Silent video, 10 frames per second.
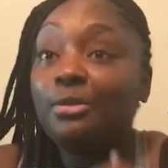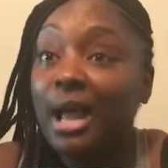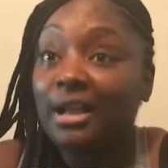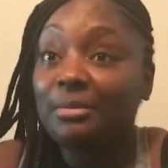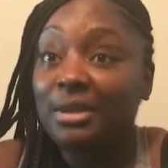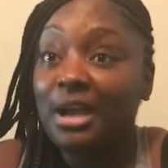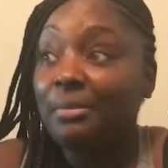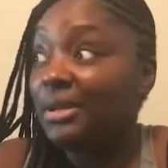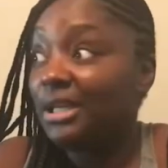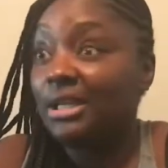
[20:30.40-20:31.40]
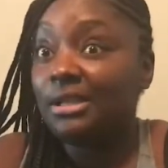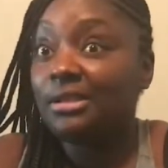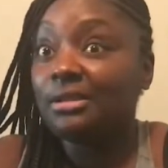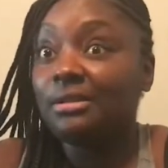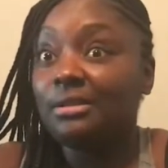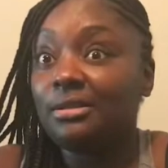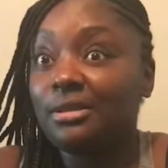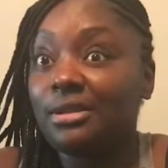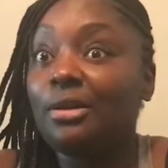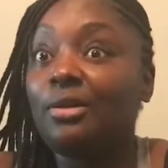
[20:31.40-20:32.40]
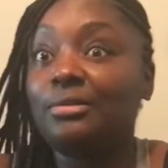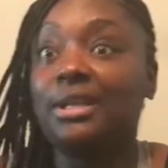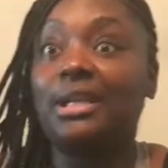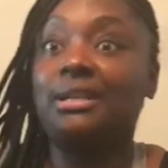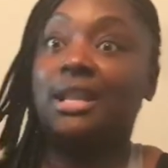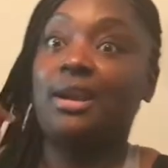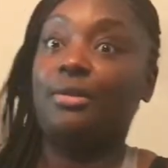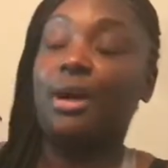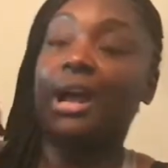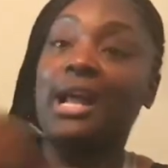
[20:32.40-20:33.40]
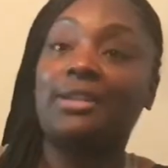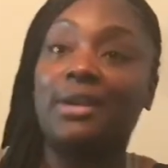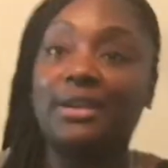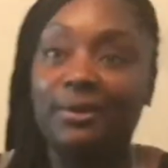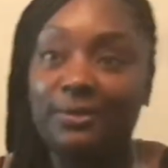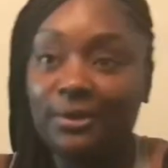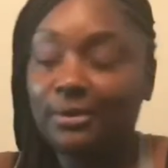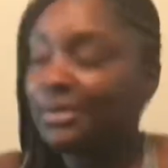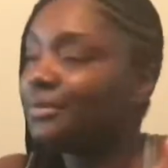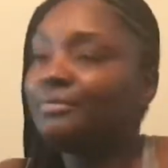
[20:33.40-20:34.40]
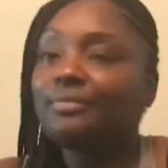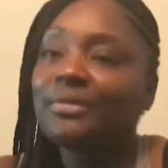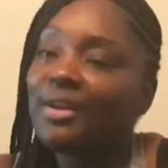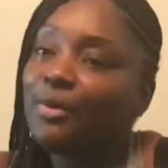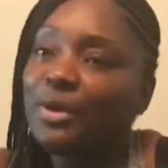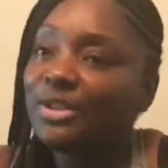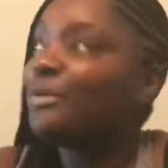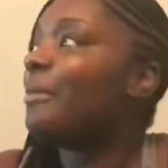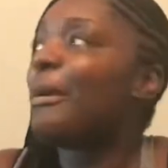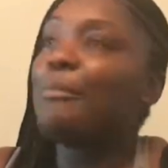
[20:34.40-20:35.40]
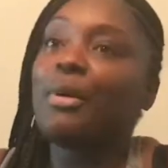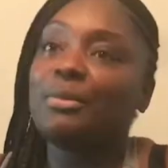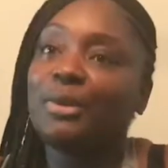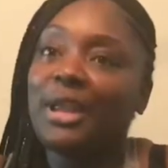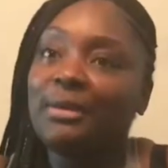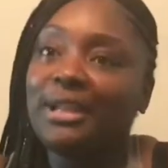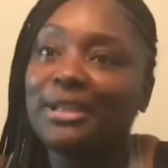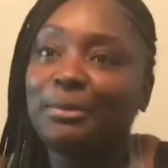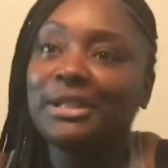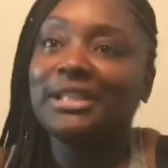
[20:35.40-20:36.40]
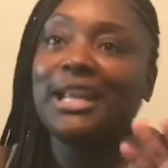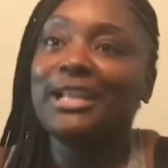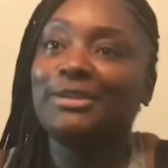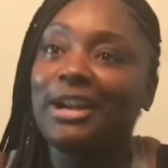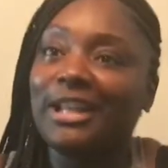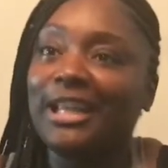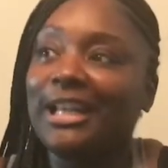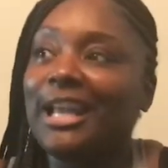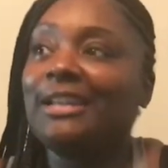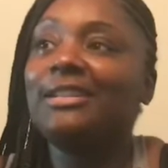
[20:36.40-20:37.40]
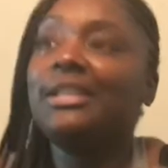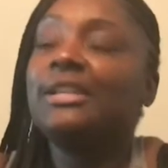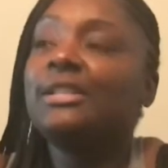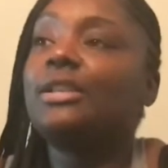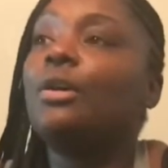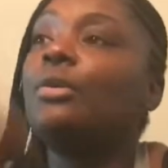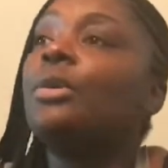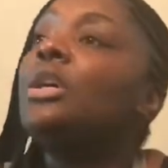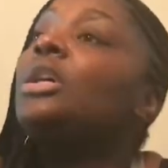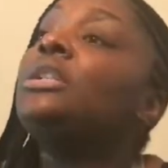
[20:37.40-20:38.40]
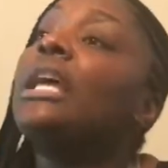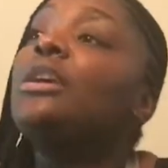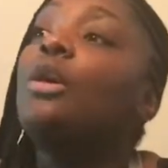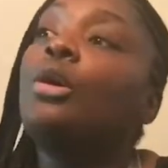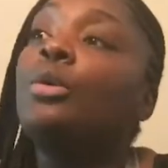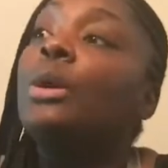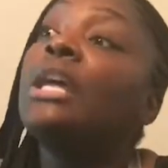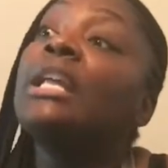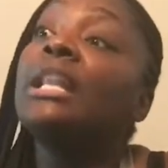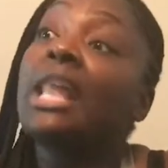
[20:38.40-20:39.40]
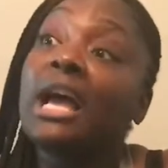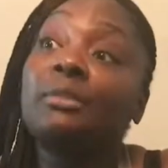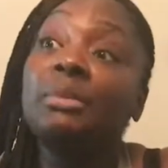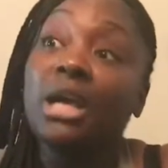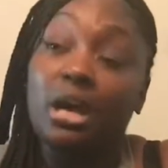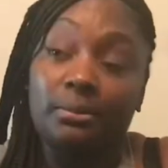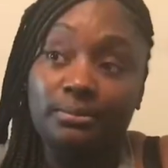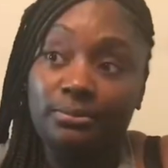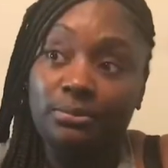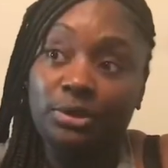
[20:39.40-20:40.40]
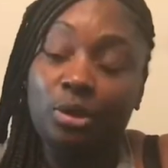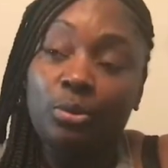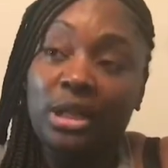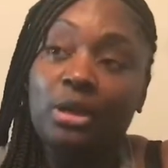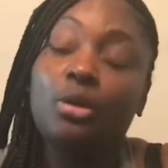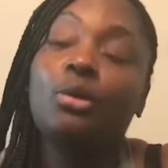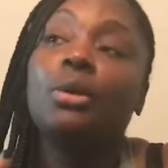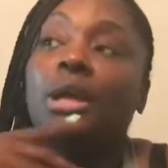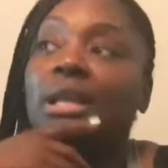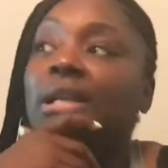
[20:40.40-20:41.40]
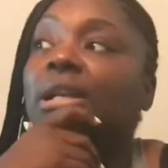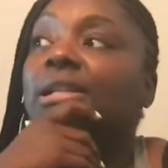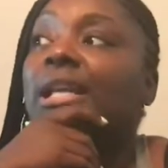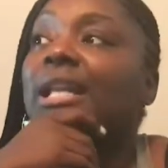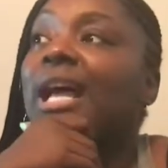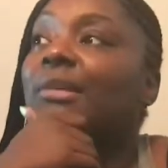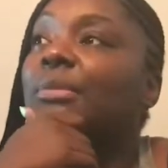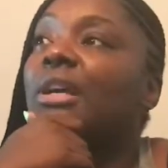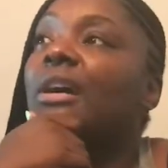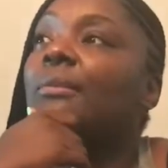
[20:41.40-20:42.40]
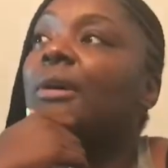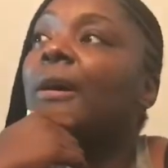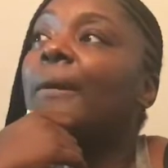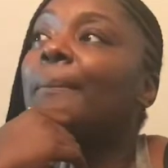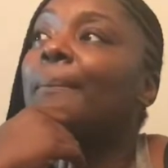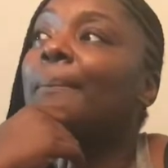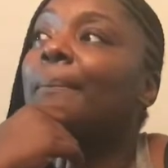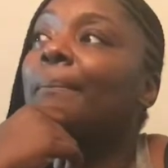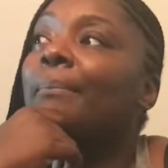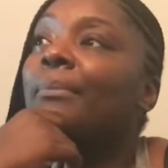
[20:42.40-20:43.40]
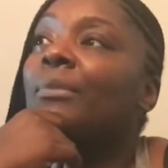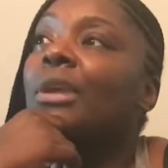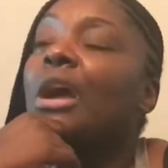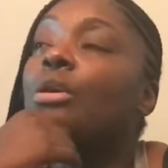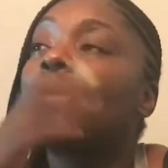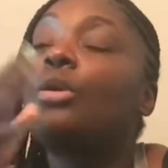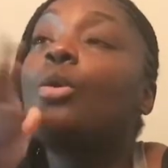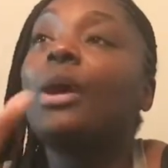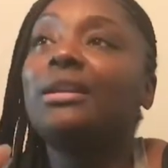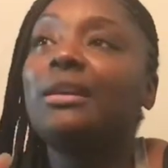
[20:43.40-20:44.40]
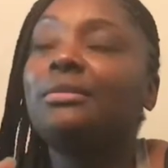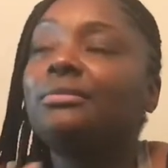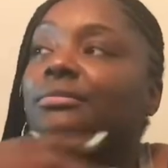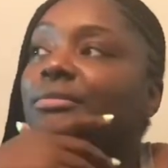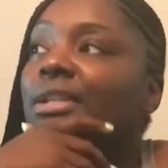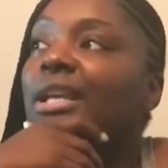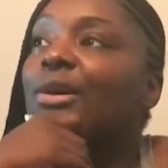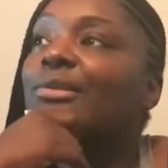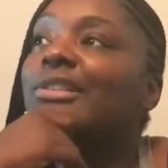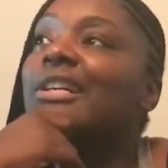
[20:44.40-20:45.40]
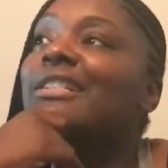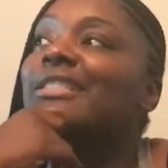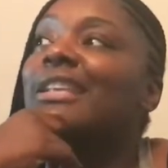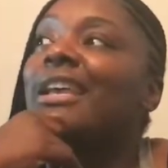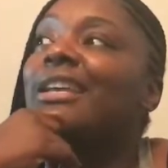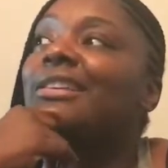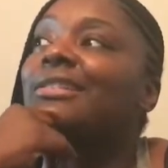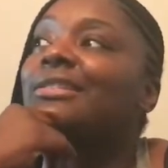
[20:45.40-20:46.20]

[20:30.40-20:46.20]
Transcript: So you locking me up is assault, and now I got the right to refuse. Of course, you know I'm out in Baltimore County, but they ain't trying to hear that. So they go and they lock me up. So when they go and they lock me up, I go to court, and the judge say